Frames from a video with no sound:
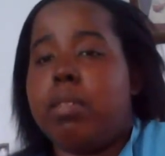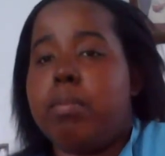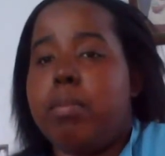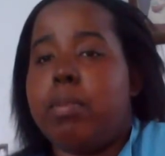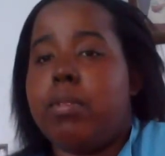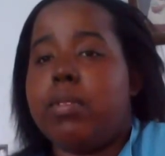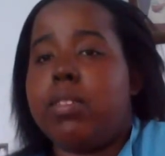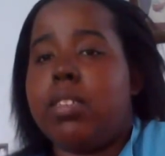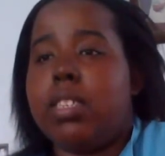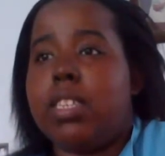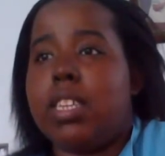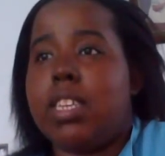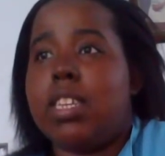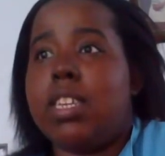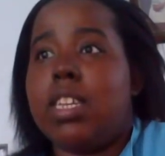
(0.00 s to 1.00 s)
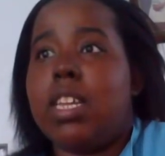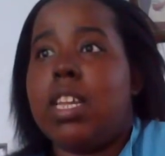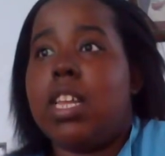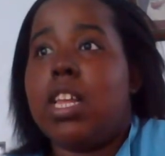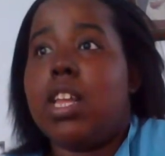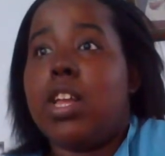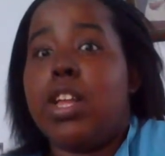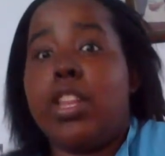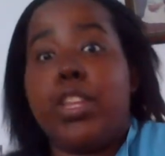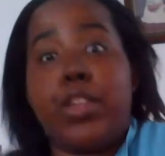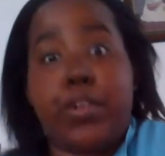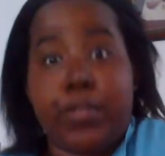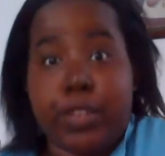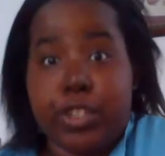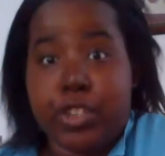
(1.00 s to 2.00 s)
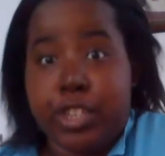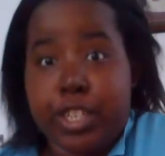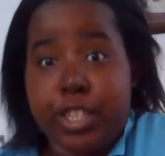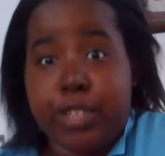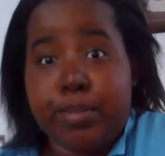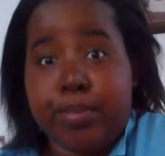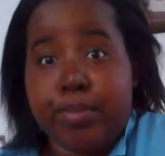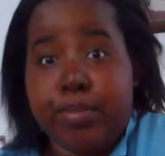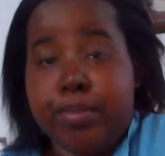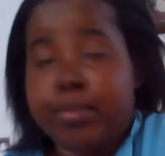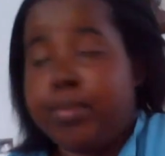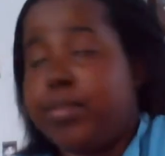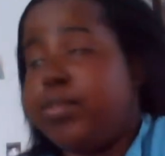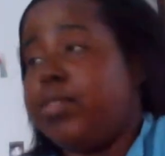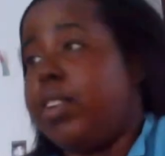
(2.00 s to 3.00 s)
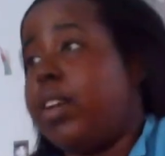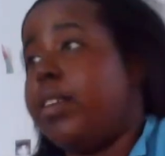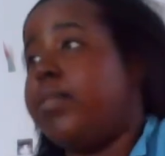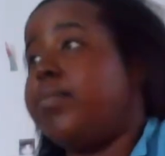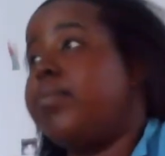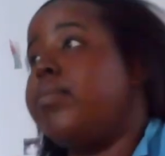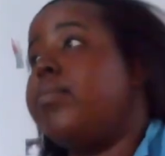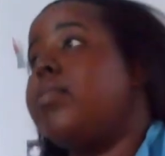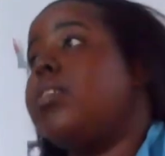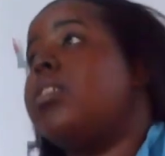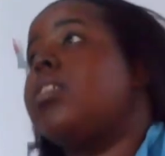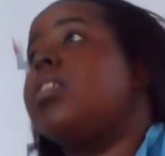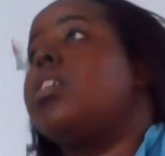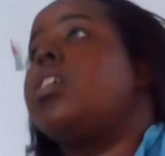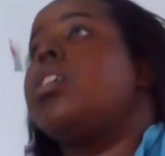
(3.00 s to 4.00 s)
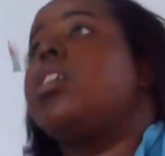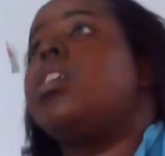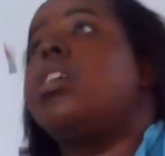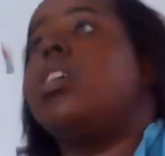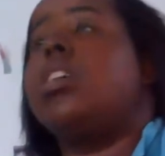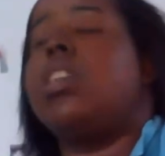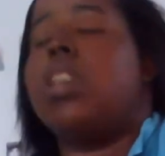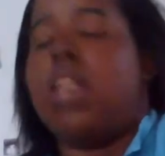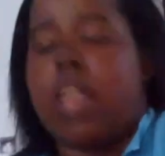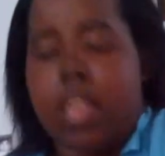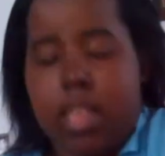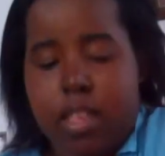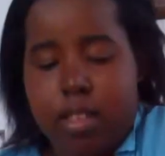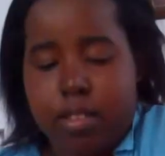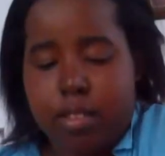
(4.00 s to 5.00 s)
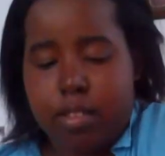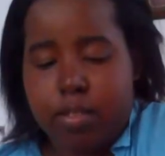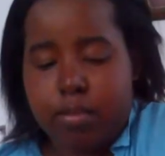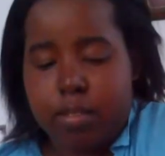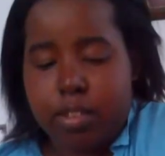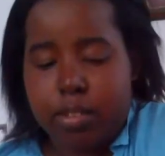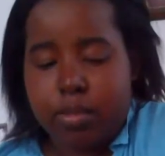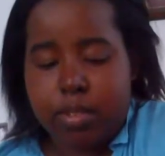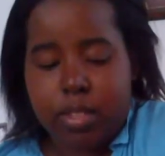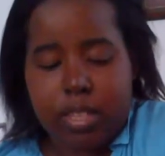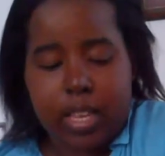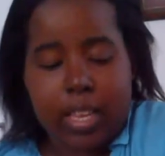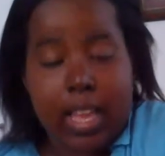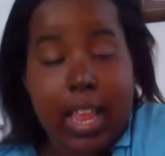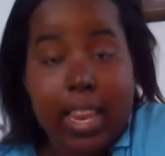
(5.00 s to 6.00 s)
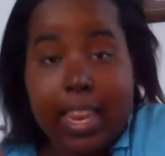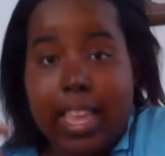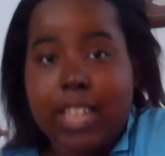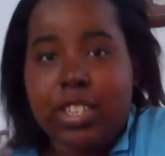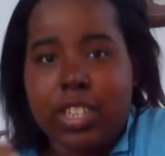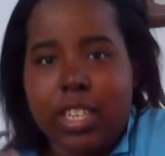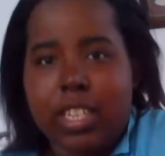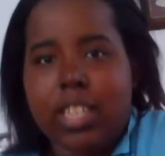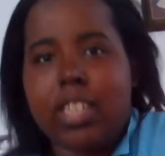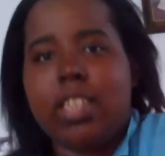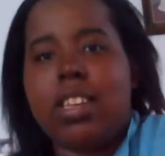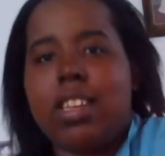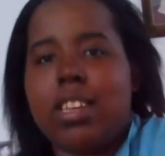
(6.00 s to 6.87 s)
posted Little Richie did, right? And Richie was like, allegedly,